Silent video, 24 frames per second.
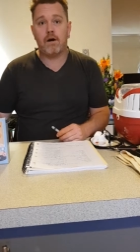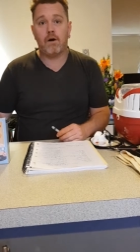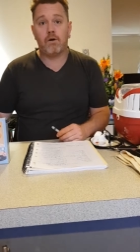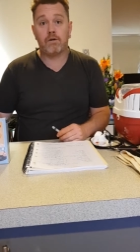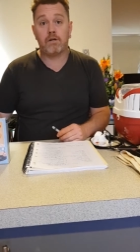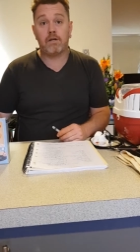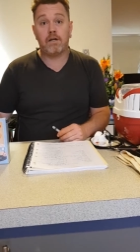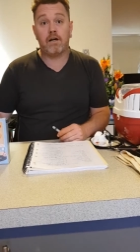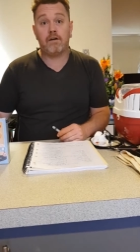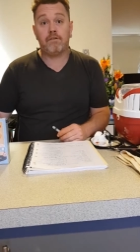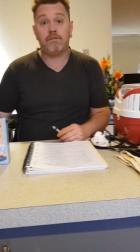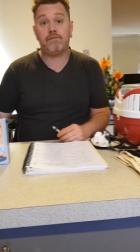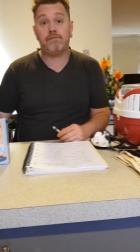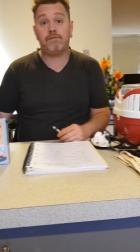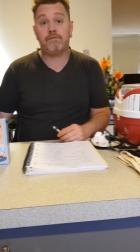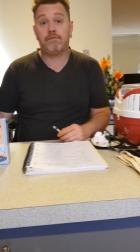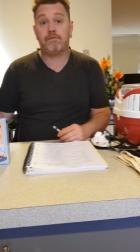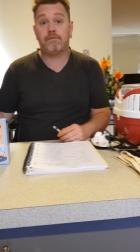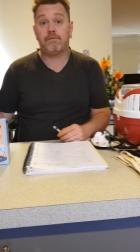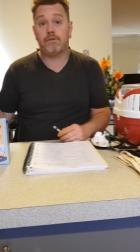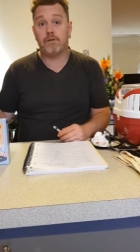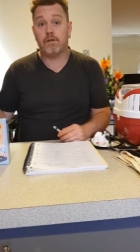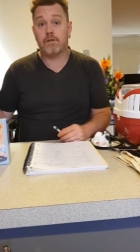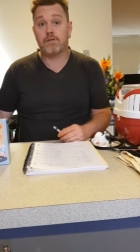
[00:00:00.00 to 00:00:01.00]
old enough
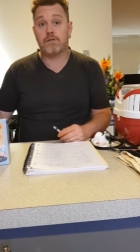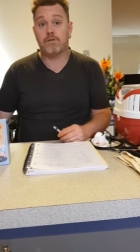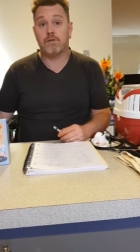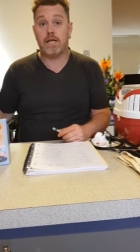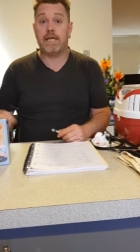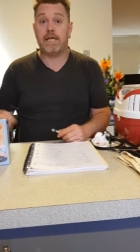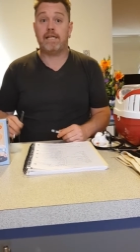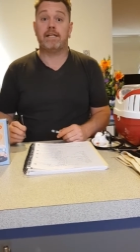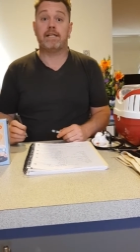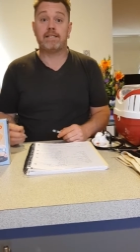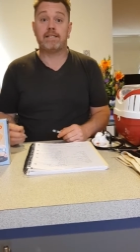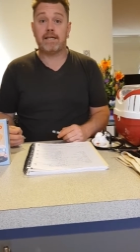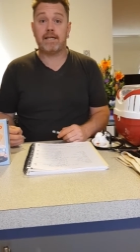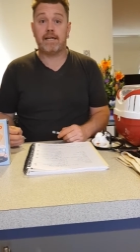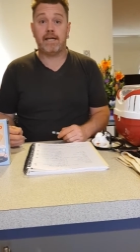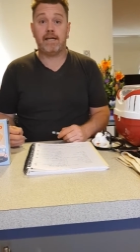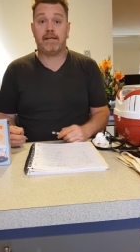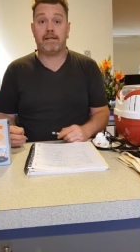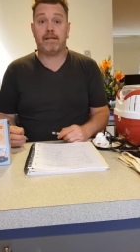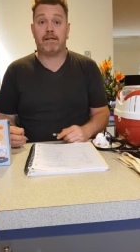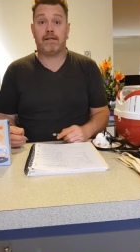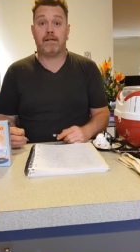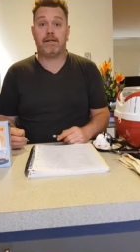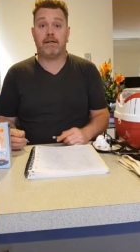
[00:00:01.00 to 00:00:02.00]
not to need the
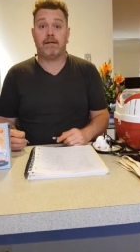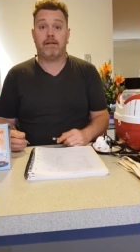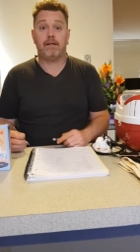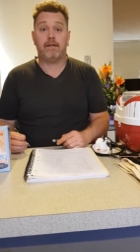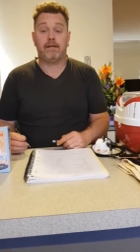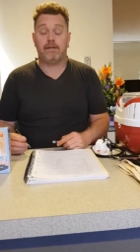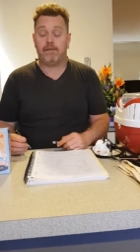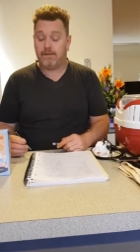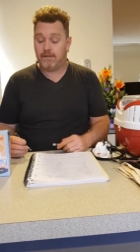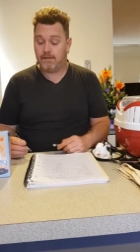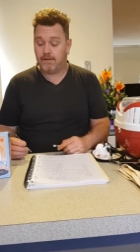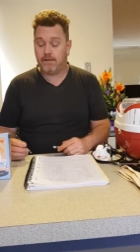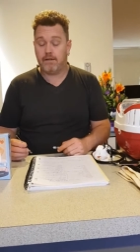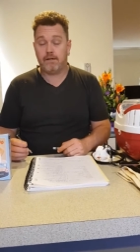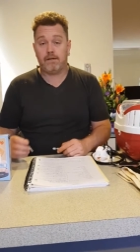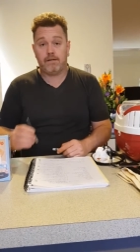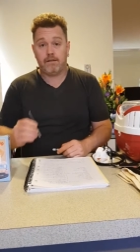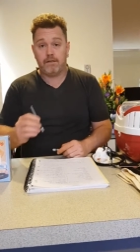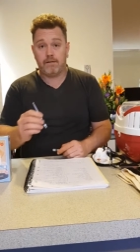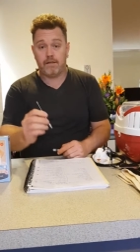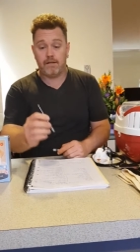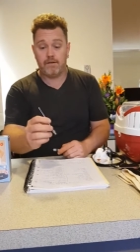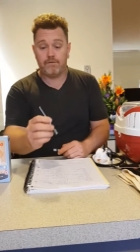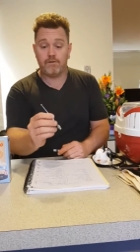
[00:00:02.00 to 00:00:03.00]
teat,
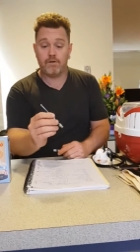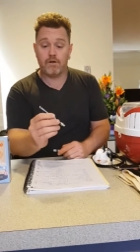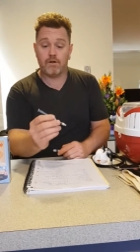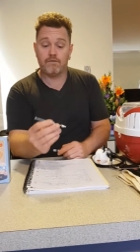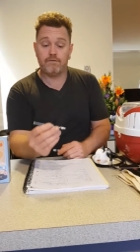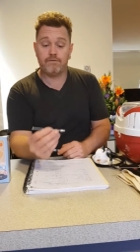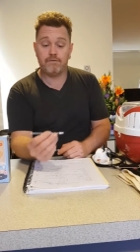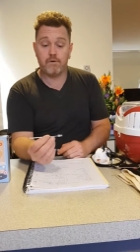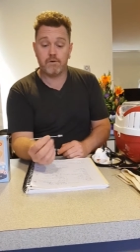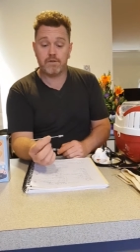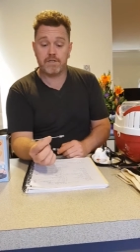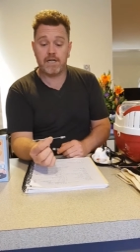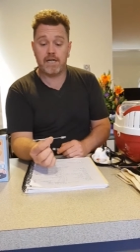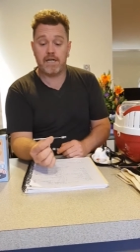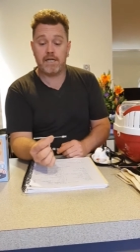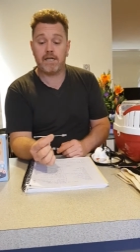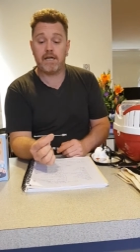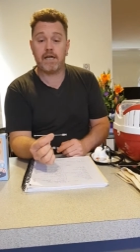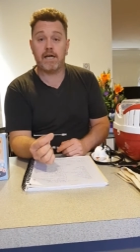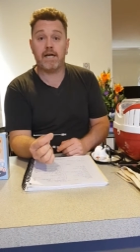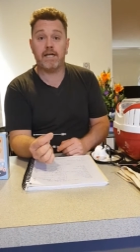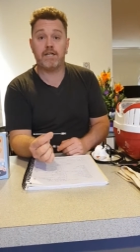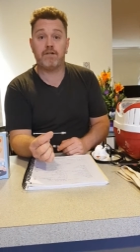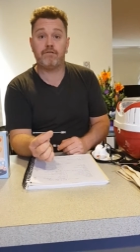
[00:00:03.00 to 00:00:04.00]
then you've got a 14
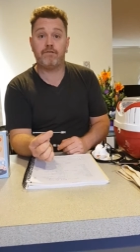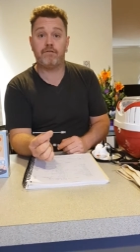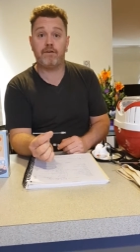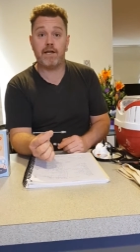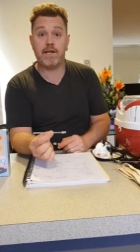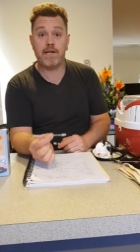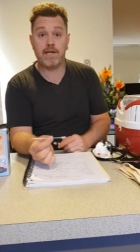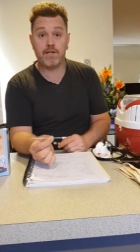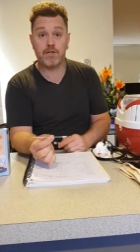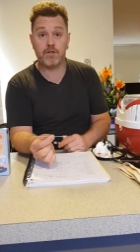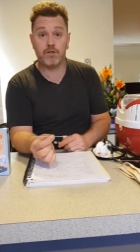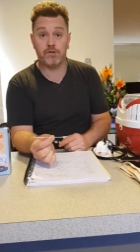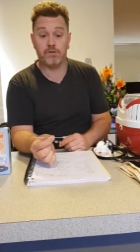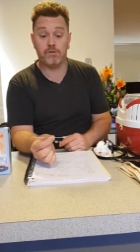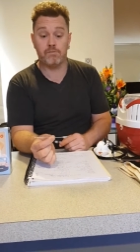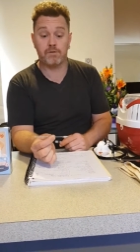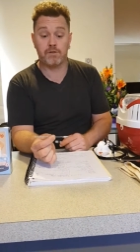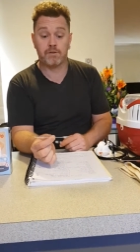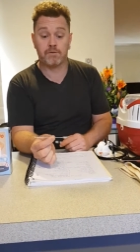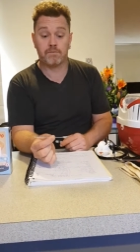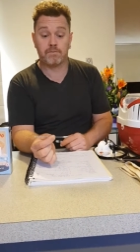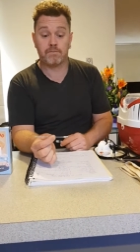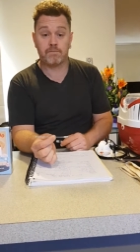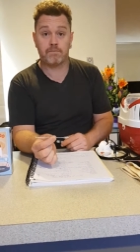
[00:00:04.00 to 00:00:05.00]
gauge feeding tube.
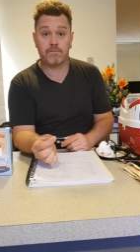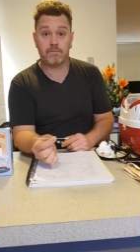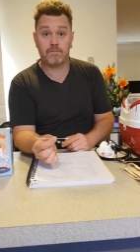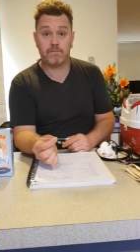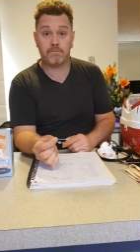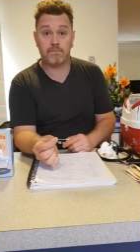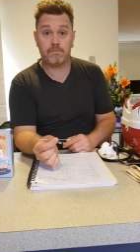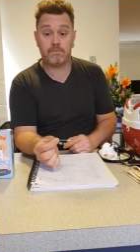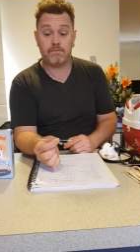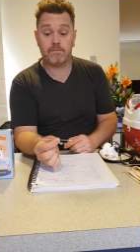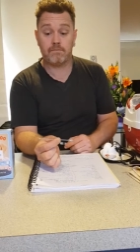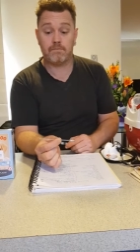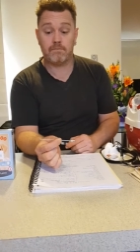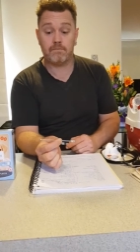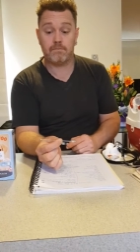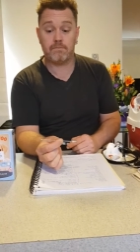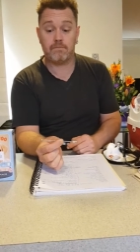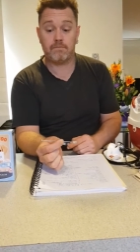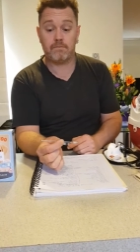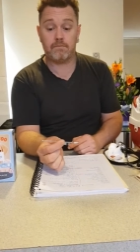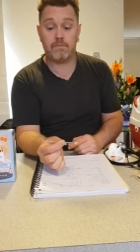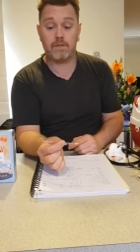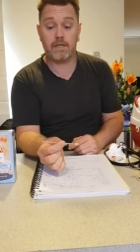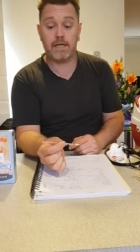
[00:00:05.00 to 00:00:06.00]

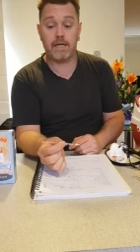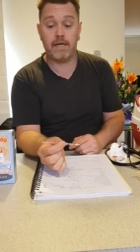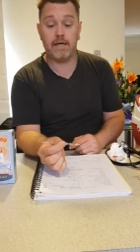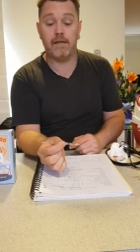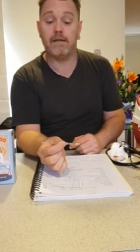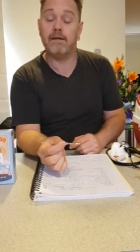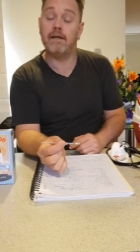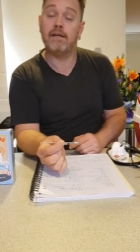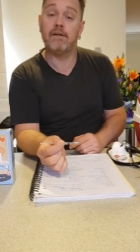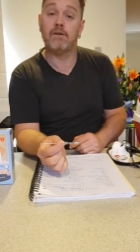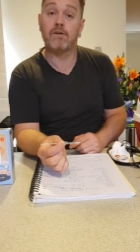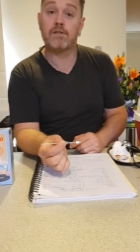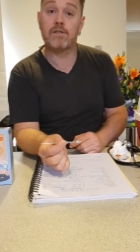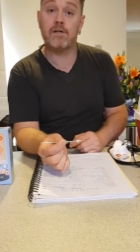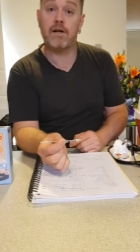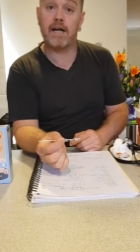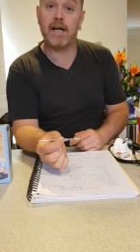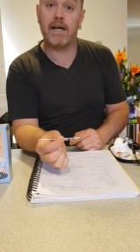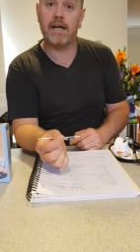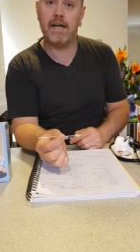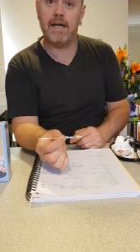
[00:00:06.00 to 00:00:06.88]
Okay, it looks like a